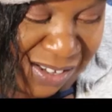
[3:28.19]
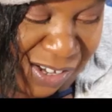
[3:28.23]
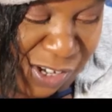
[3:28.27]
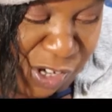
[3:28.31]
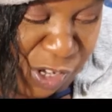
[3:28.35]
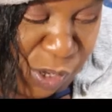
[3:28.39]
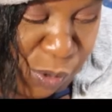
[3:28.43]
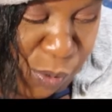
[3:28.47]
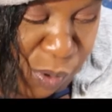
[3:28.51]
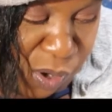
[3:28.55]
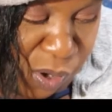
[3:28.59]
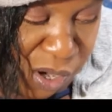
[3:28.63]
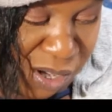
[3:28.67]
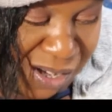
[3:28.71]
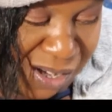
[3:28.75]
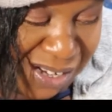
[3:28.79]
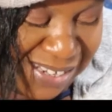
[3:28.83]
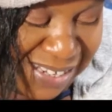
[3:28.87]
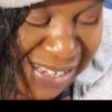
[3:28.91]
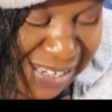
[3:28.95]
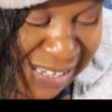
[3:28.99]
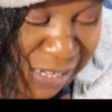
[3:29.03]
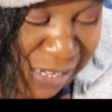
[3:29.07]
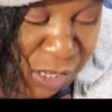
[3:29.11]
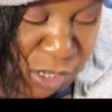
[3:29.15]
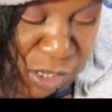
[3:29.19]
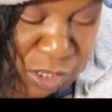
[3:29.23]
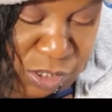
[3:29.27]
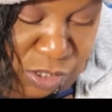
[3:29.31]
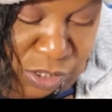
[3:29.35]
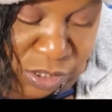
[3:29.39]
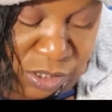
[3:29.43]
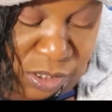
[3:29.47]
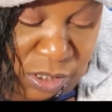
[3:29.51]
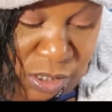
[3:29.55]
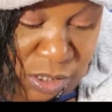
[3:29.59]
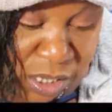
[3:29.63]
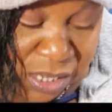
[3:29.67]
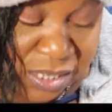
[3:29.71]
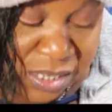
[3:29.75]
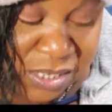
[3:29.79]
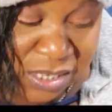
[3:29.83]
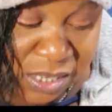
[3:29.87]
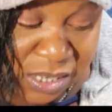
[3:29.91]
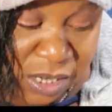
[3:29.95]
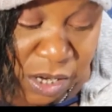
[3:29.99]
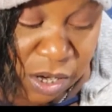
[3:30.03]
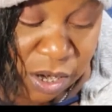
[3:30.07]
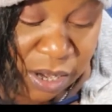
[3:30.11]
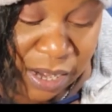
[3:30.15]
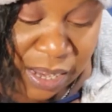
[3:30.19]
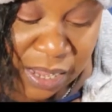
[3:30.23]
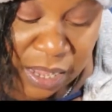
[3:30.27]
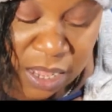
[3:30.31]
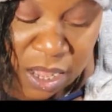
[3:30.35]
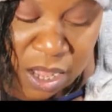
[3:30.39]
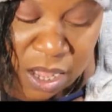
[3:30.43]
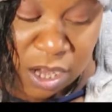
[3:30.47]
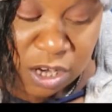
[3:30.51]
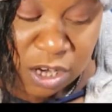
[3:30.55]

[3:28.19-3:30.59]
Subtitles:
and you are considering